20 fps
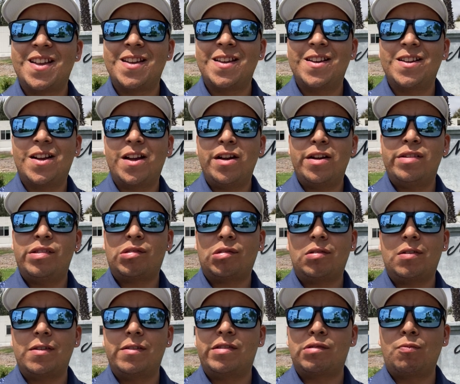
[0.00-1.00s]
Hey guys,
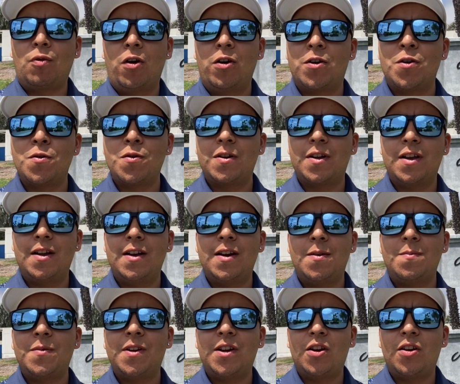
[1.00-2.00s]
it's Marco again.
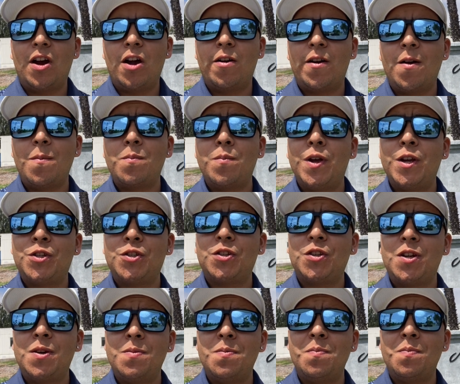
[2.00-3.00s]
I'm here out at
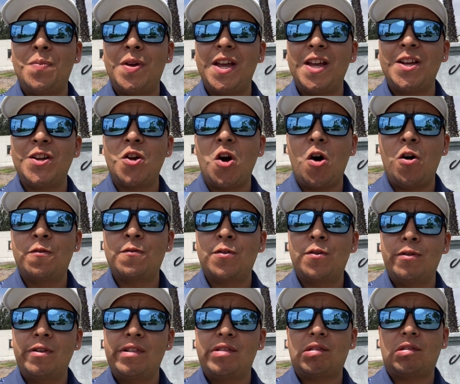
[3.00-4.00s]
Mission Bay Golf
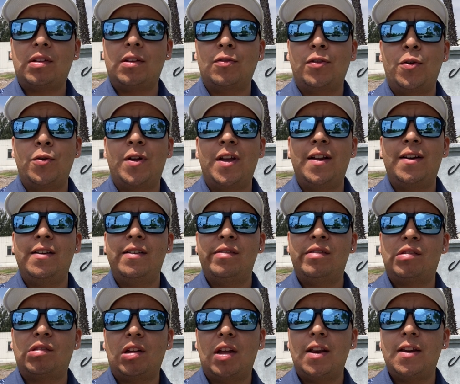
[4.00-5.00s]
Course, located in
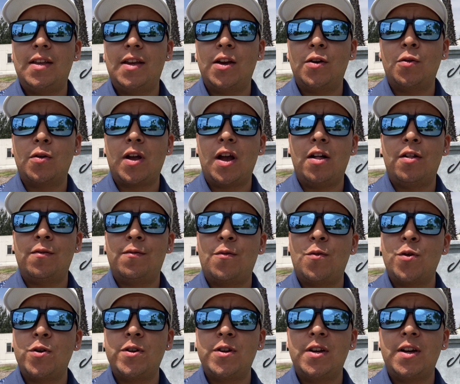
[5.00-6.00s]
San Diego,
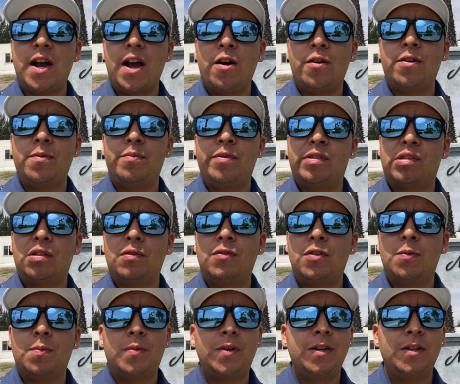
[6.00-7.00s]
California, out in
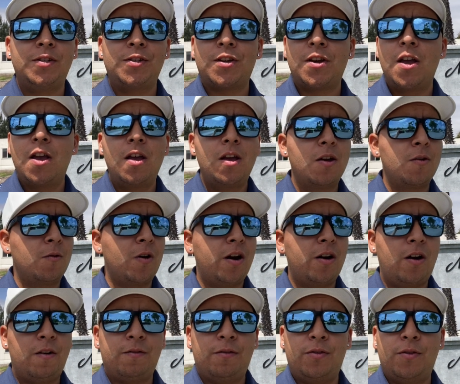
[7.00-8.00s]
Pacific Beach, right
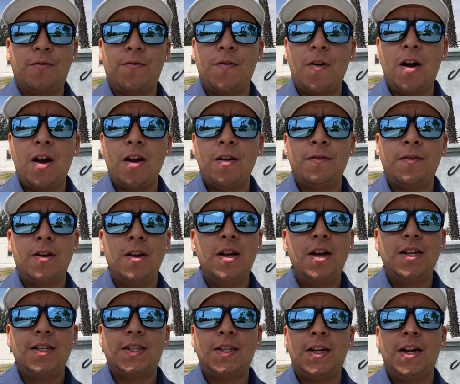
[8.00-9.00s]
off of the 5.
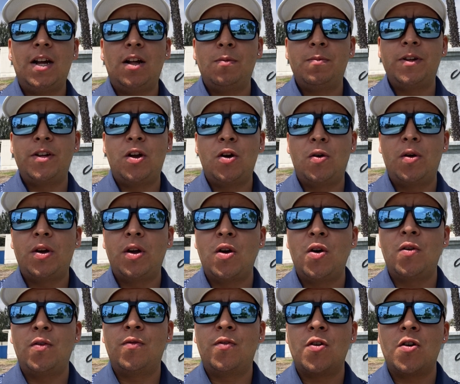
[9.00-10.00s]
Today I'll be going
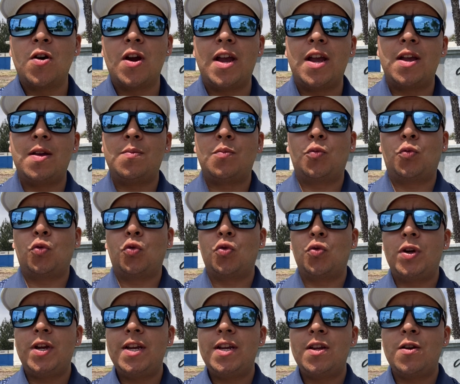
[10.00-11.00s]
over a
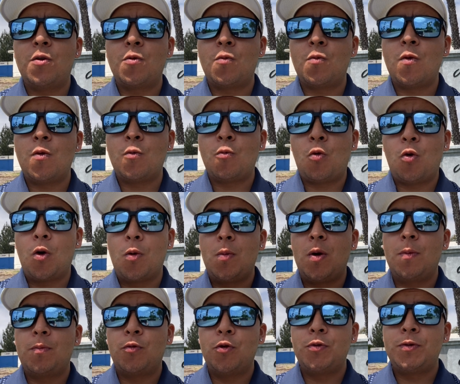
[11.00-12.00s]

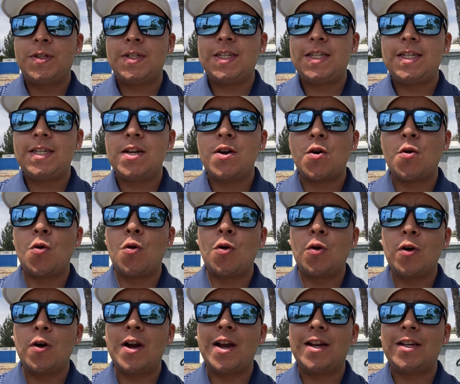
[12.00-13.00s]
pre-warm-up routine
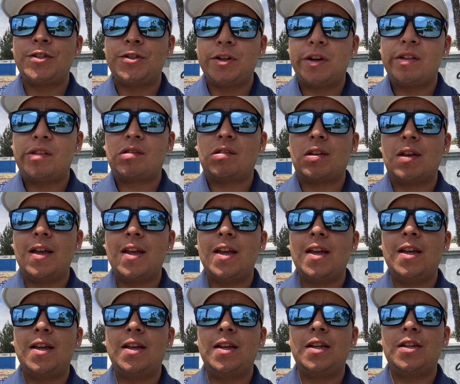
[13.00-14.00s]
or just
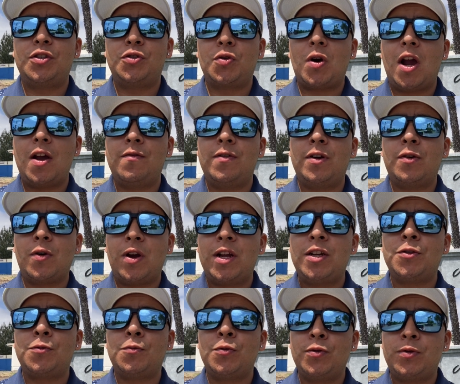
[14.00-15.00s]
a driving
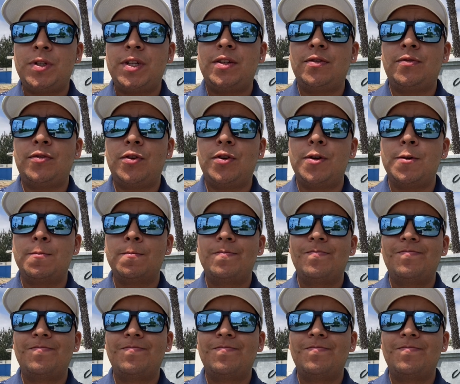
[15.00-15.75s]
range routine for you.